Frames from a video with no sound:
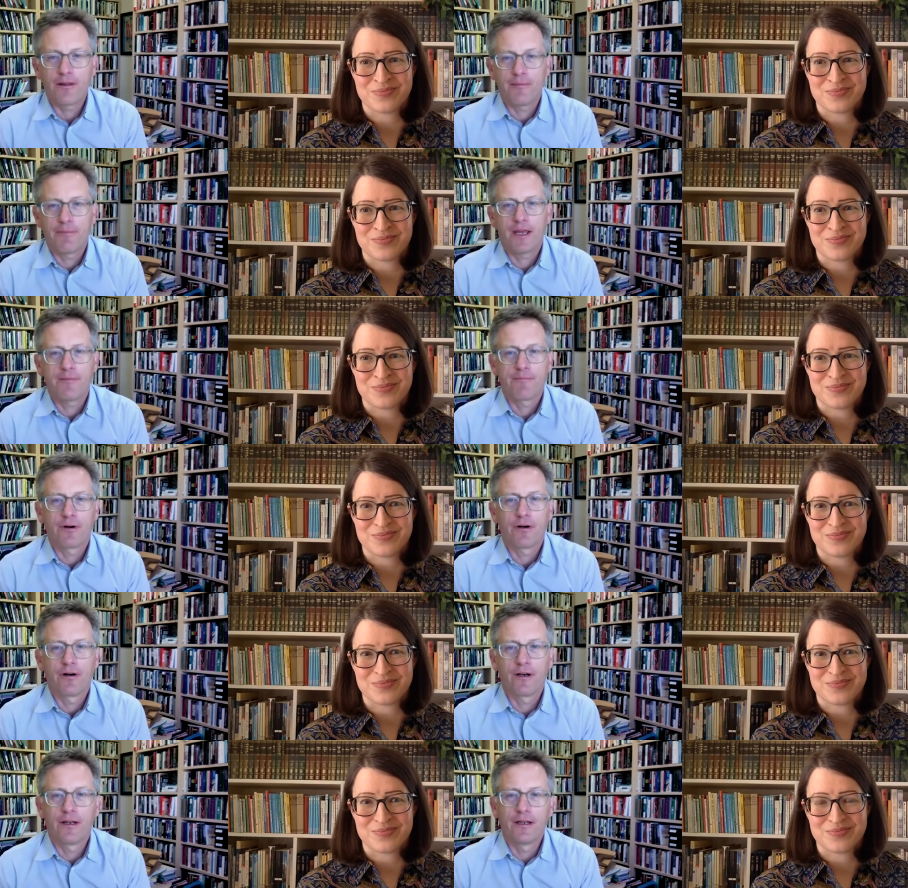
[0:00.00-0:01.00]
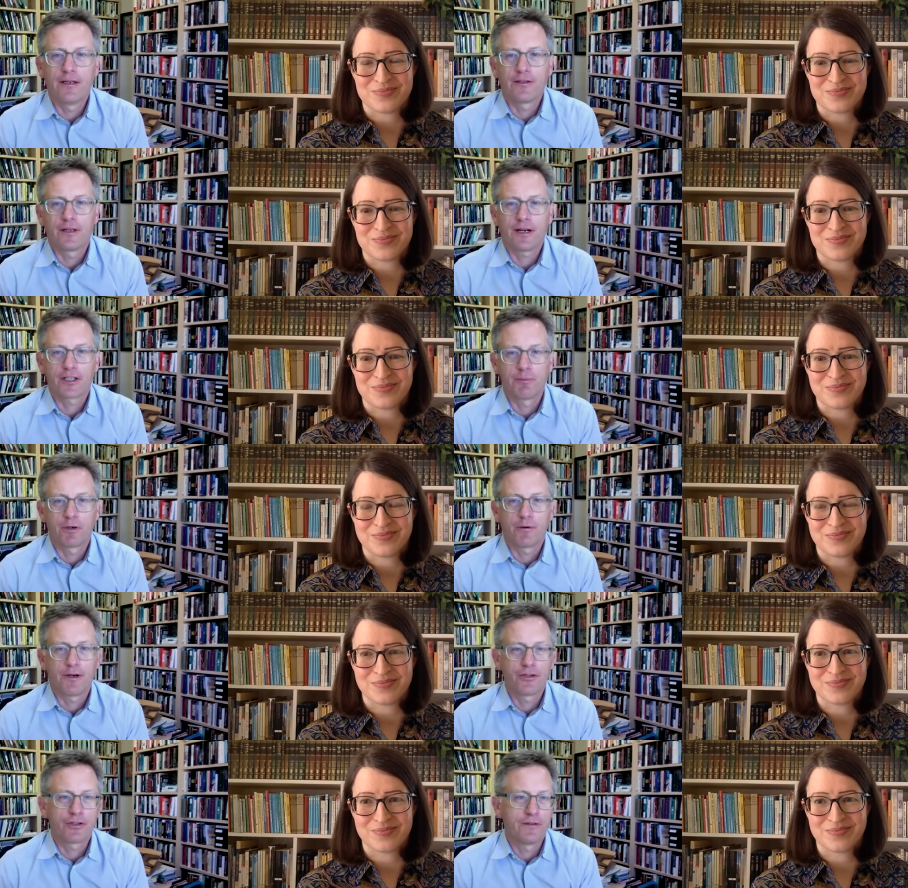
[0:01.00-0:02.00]
Speaker 1: of the paper is an
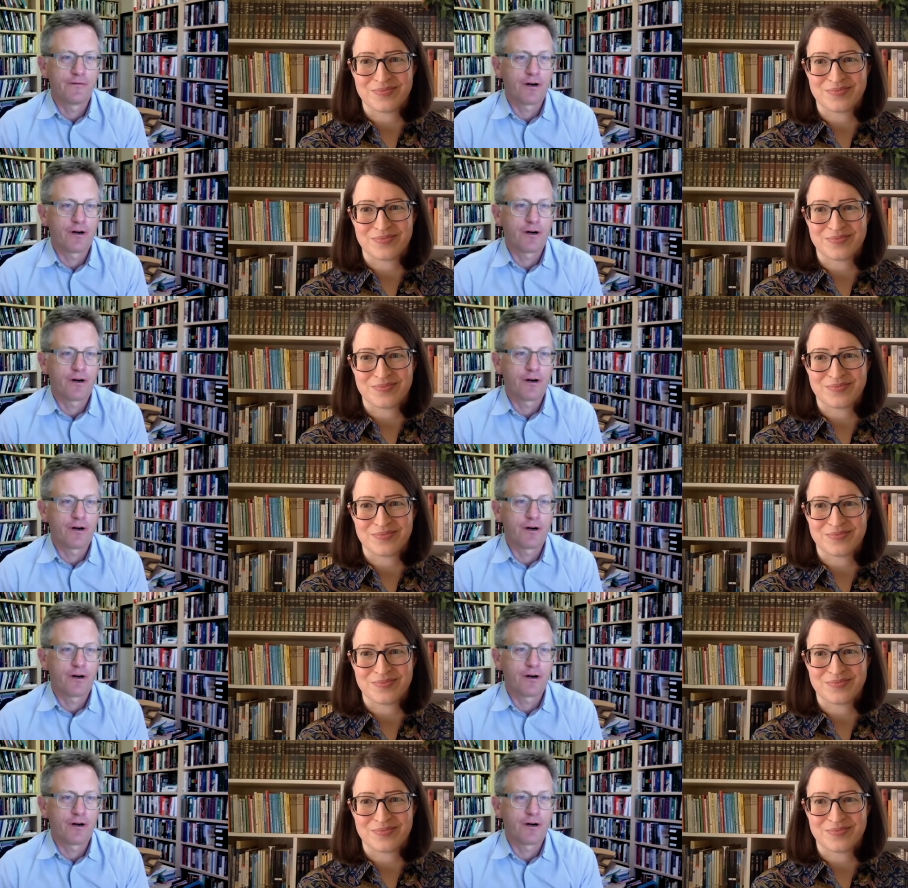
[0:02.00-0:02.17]
exploration of